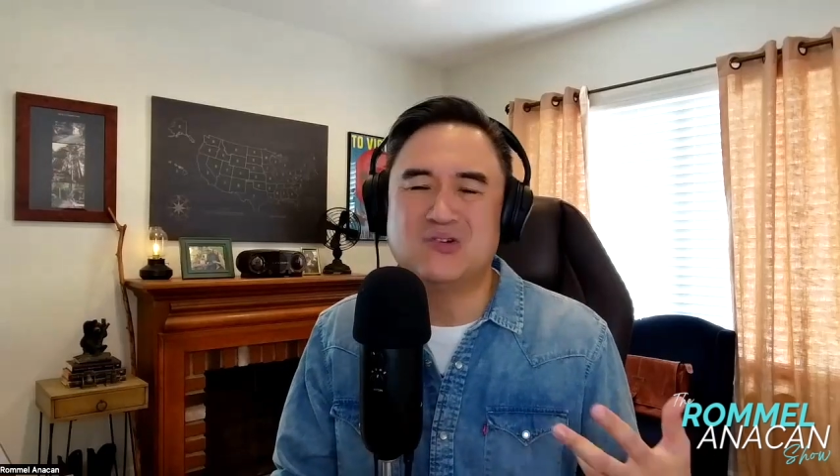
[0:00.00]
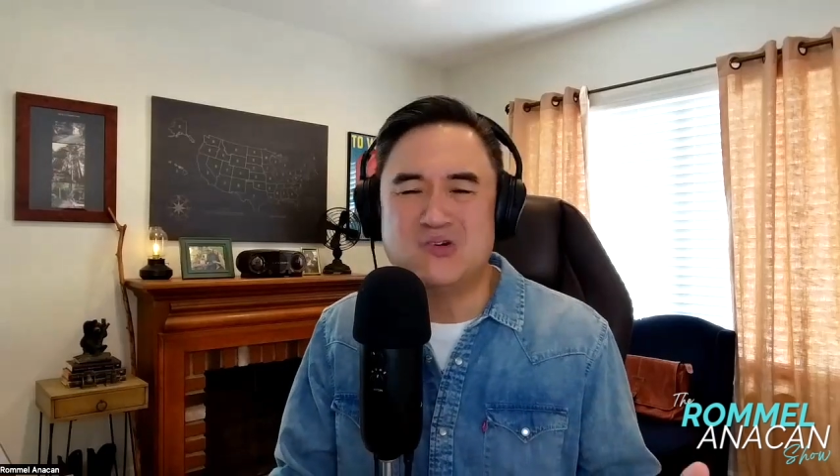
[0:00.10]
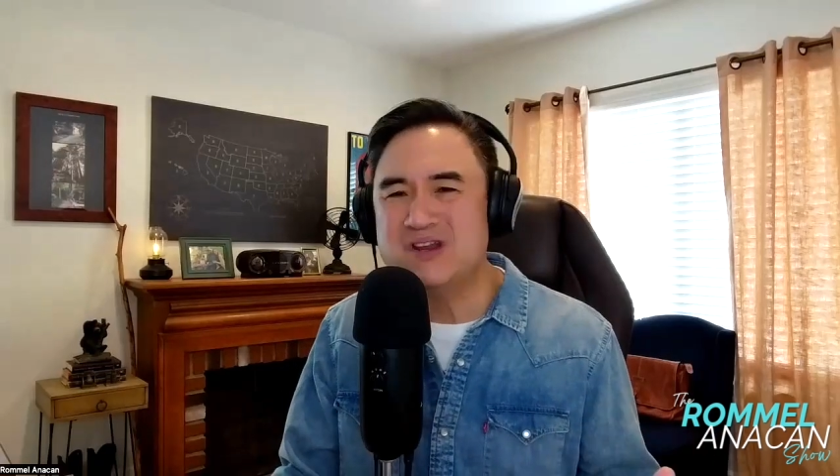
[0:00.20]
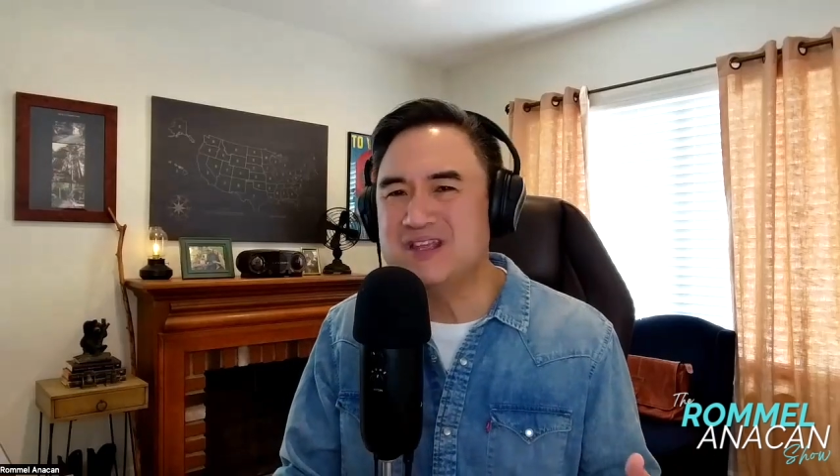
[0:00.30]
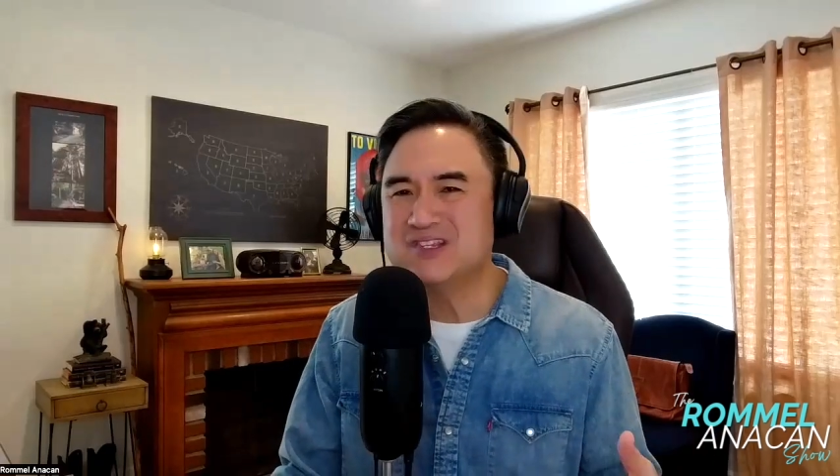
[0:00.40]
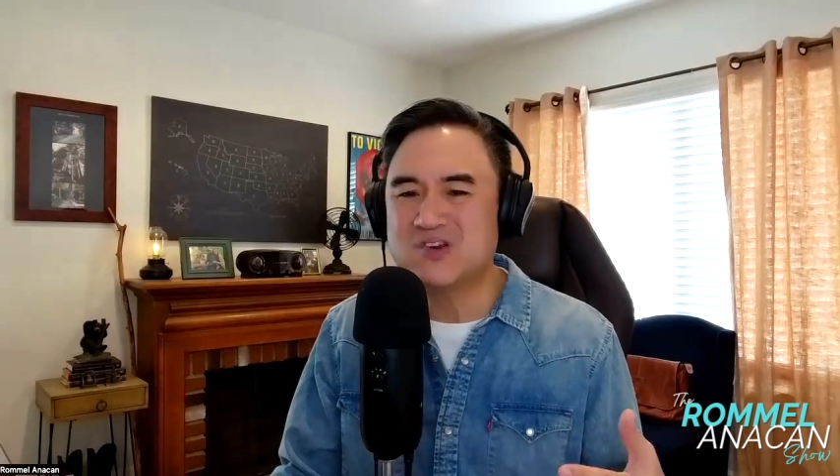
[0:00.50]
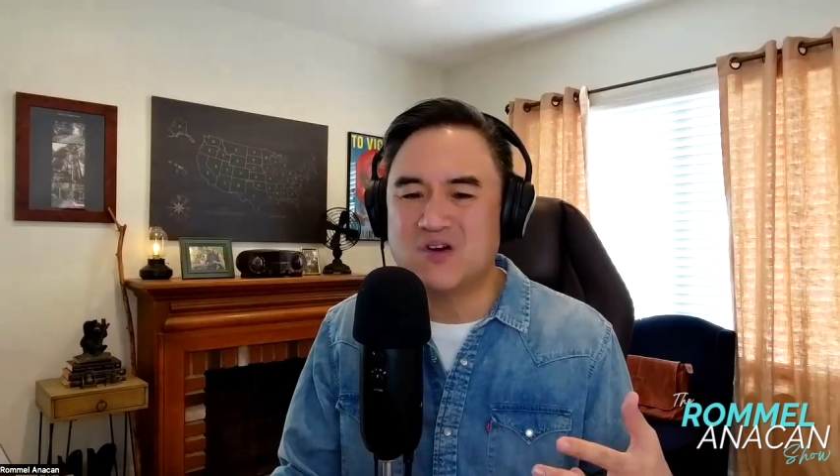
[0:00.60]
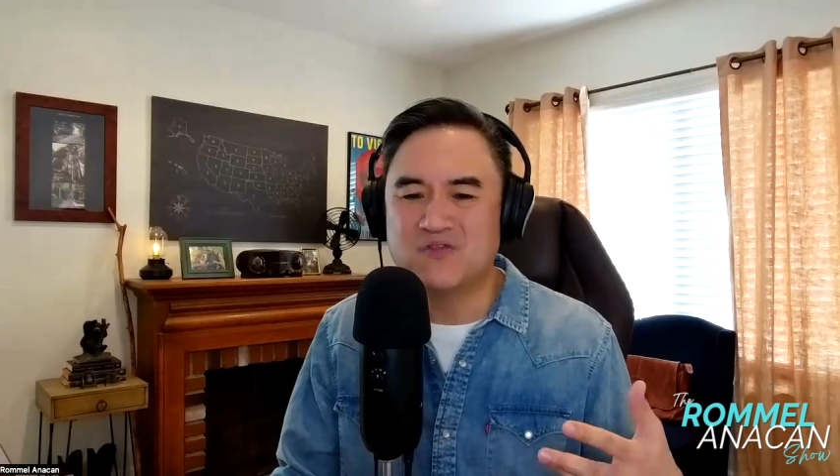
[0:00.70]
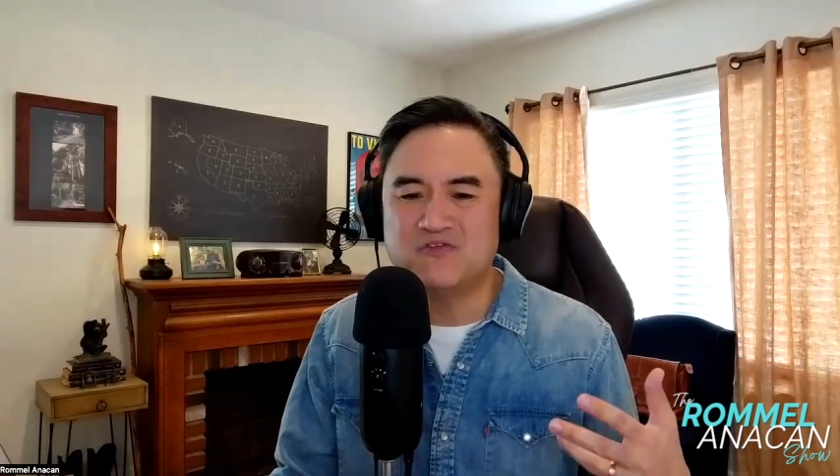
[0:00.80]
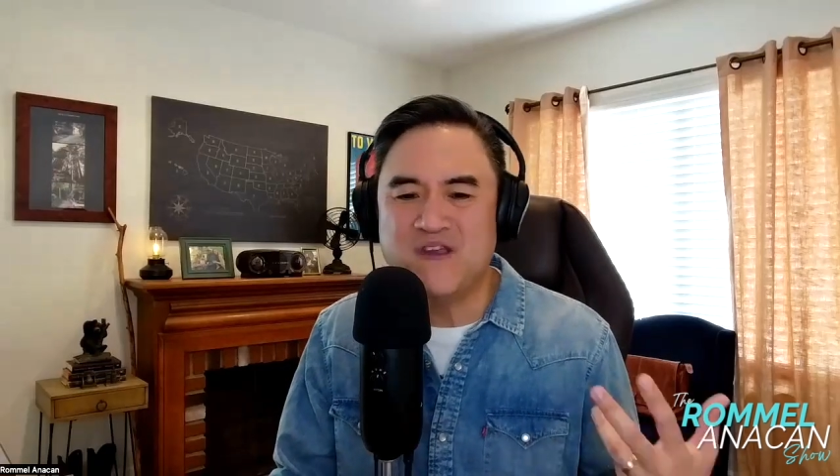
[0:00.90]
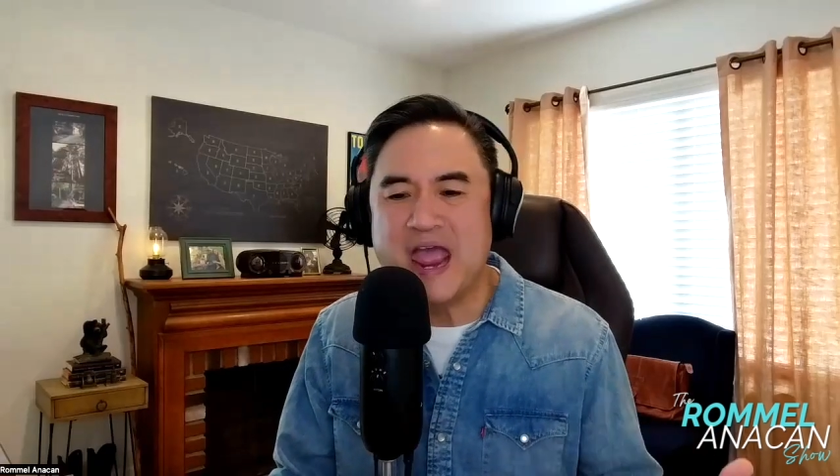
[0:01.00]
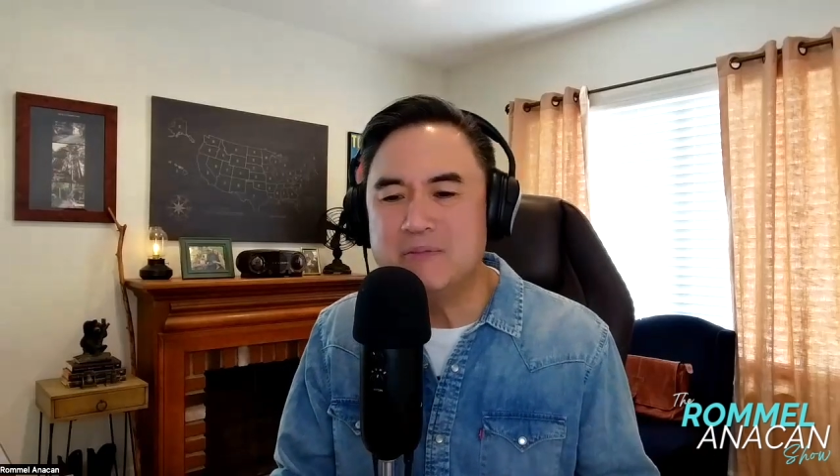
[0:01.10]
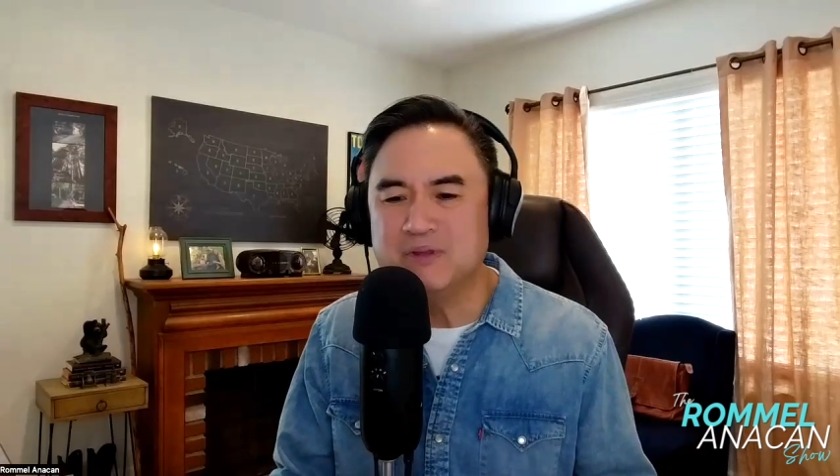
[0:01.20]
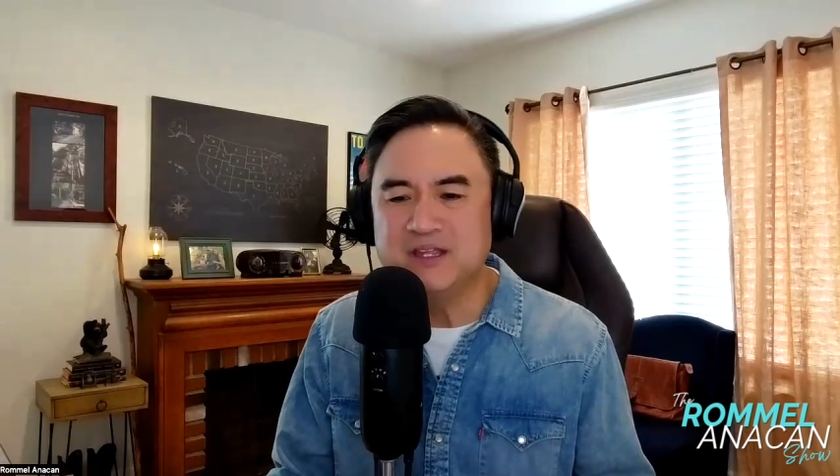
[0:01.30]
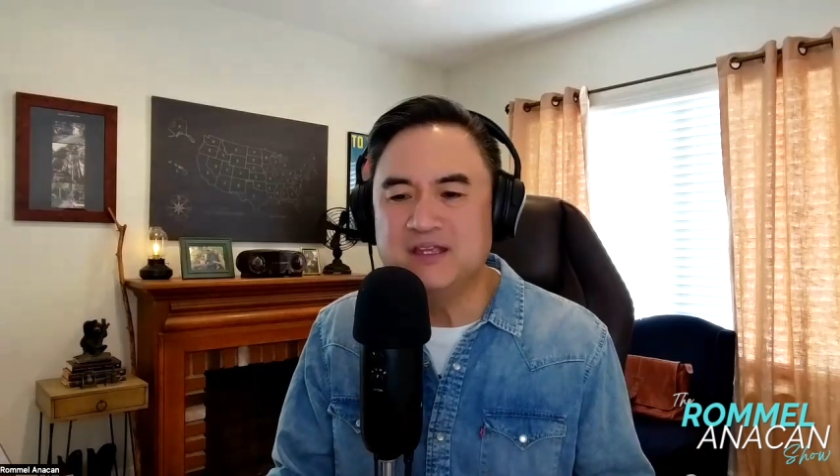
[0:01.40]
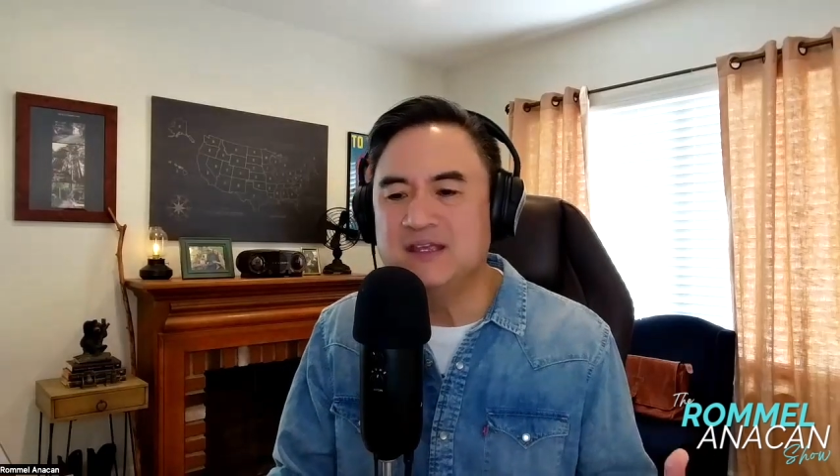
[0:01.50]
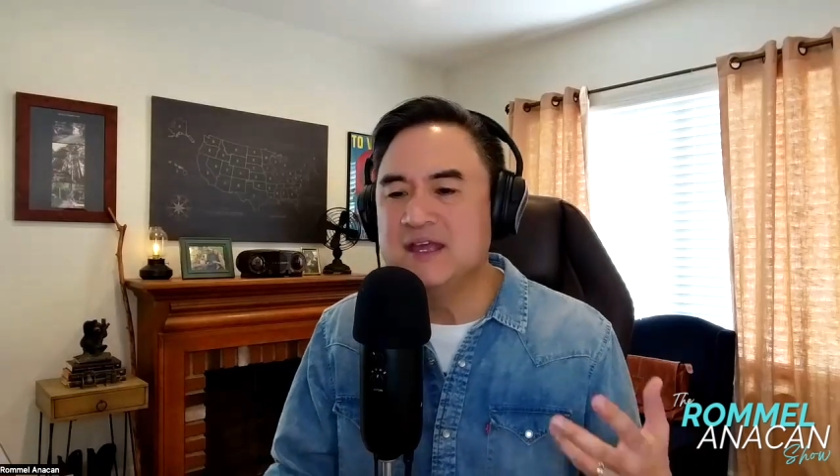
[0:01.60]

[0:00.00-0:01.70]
earnings, our family.